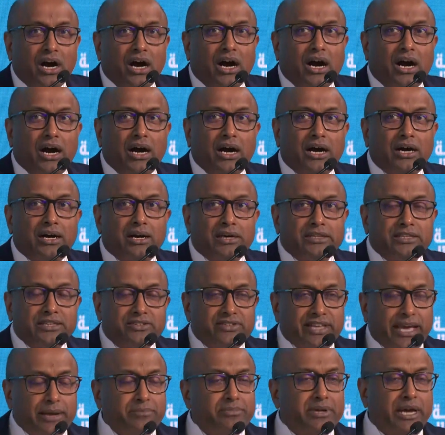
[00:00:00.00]
At the
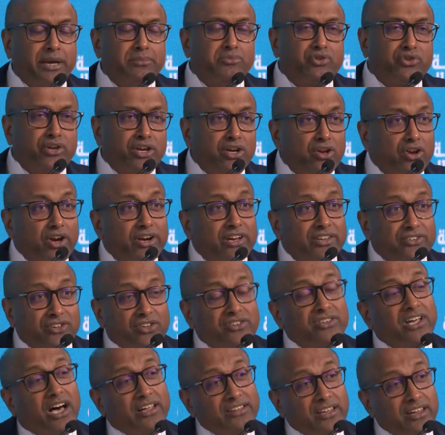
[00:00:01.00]
same time, the regulators
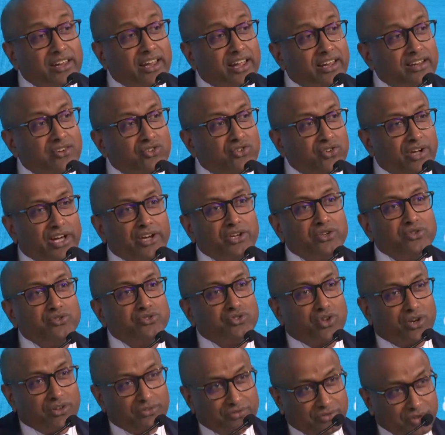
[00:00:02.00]
on the other end trying to
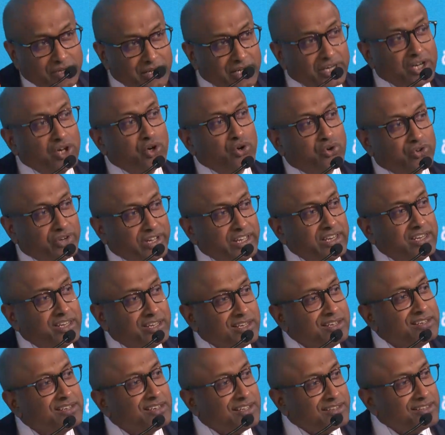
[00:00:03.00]
sort of rein
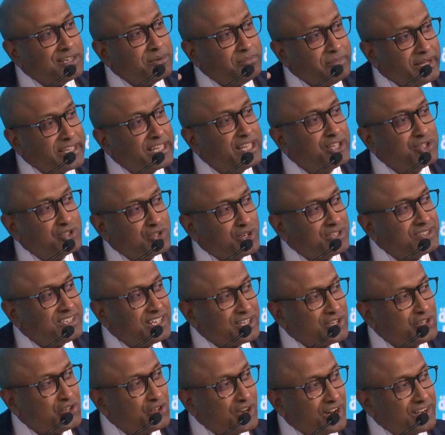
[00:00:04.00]
in and then making sure
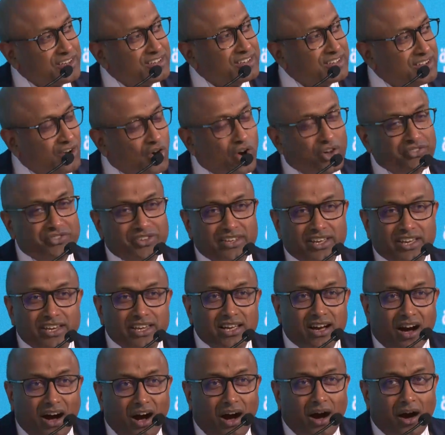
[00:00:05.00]
that you're not causing any
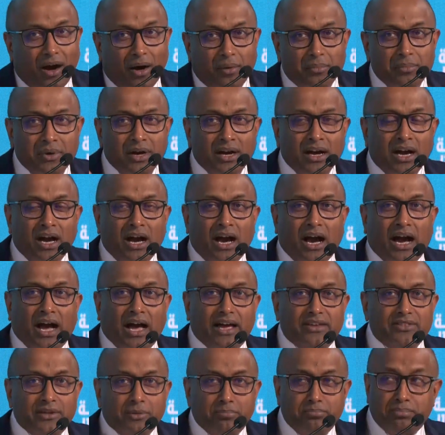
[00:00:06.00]
harm.
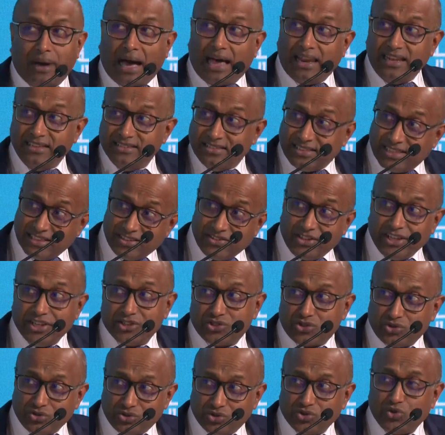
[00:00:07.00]
And the balancing
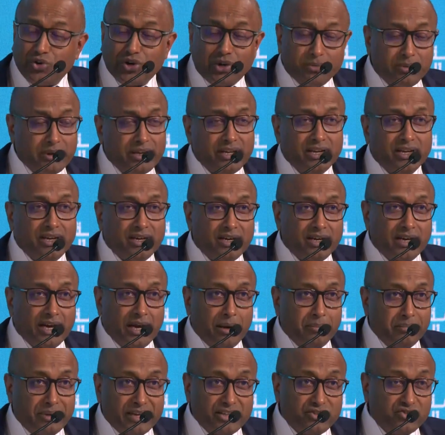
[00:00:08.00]
these two is going to be
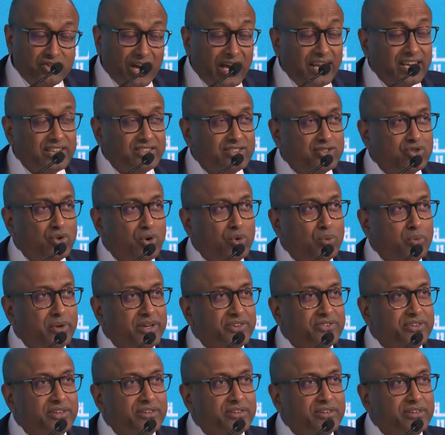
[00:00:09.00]
a big challenge in all ways.